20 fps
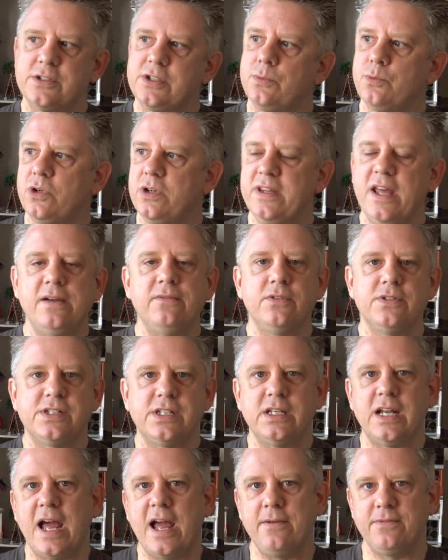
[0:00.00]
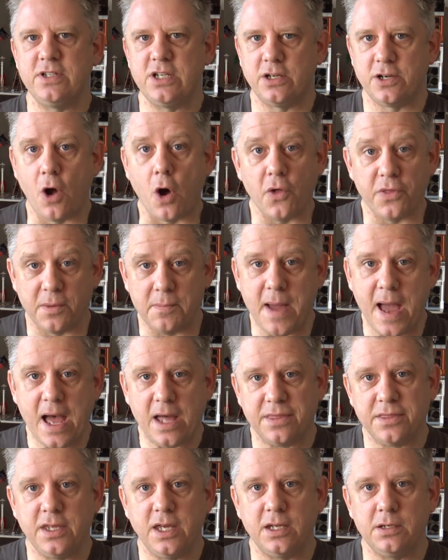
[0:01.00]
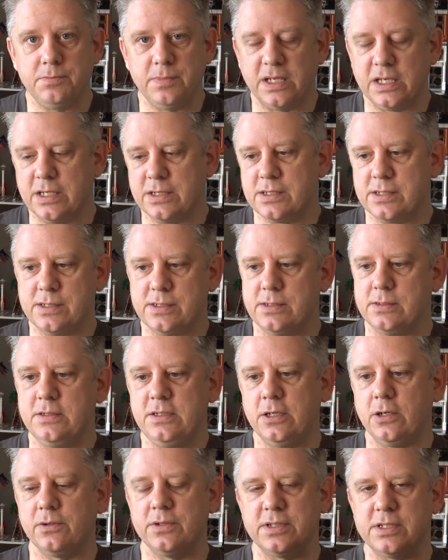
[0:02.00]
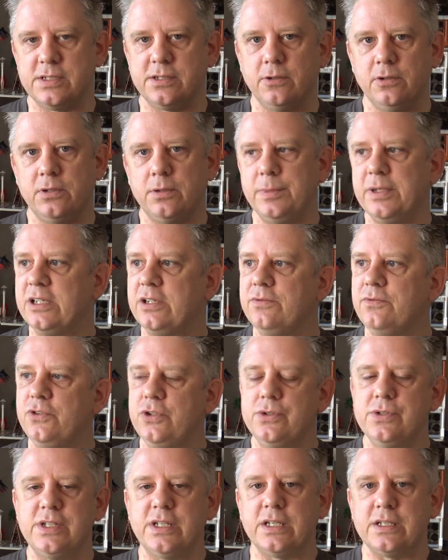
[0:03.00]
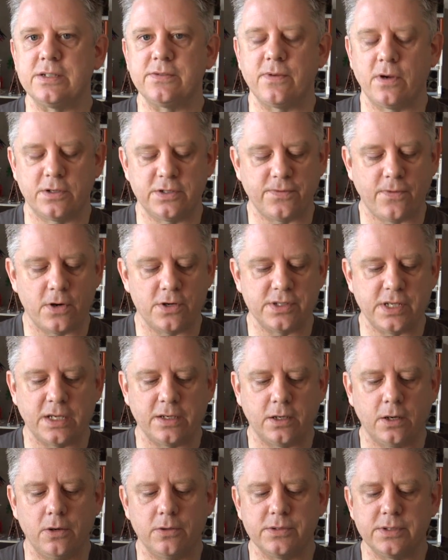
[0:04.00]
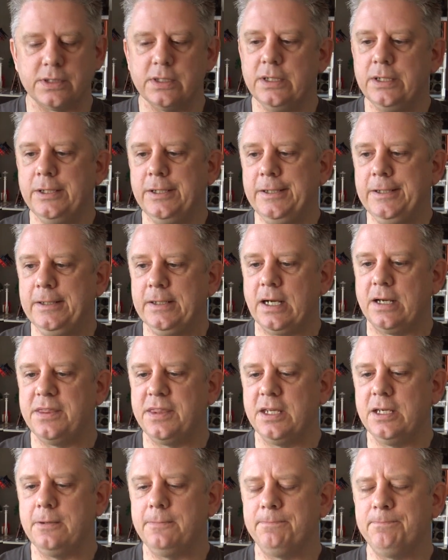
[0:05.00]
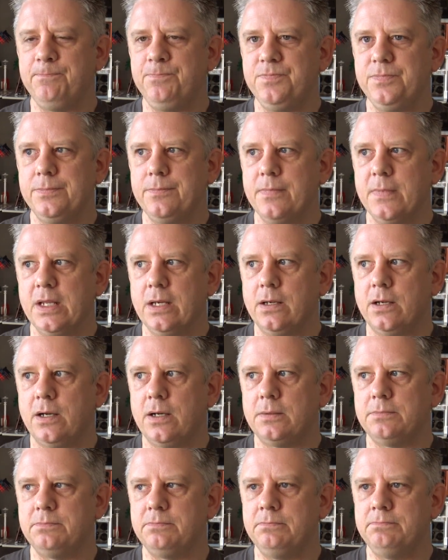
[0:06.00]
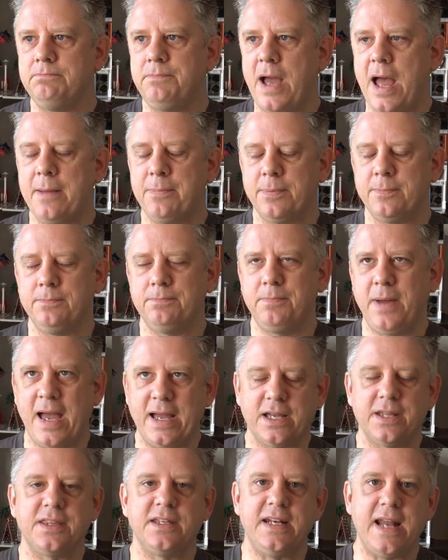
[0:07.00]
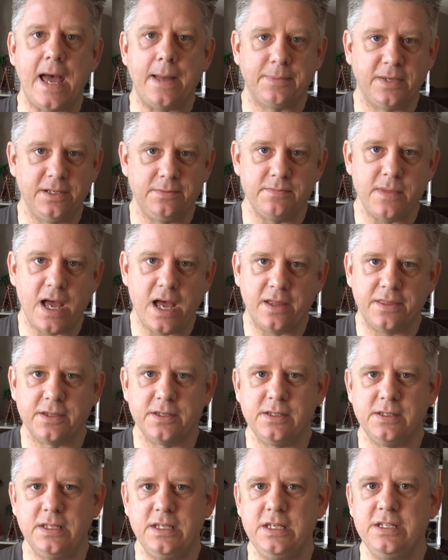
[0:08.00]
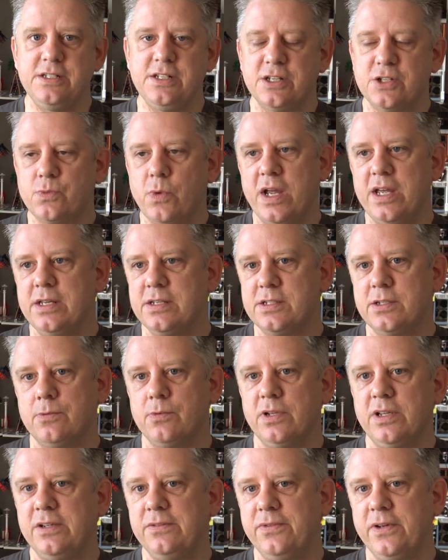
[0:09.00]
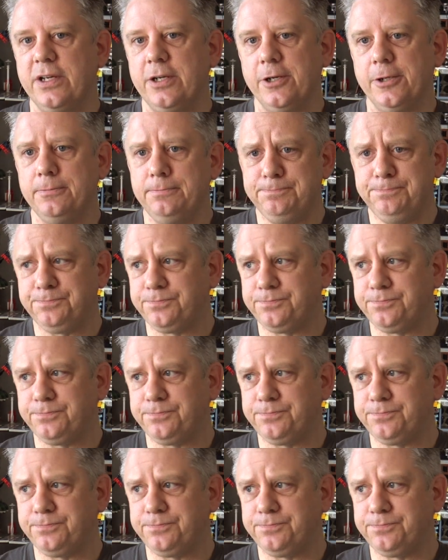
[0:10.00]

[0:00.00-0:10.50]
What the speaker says: somewhere in that vicinity. I haven't done all the math yet because, it's still a little bit confusing as far as that goes. I think Back of the napkin math is the easiest way is to really figure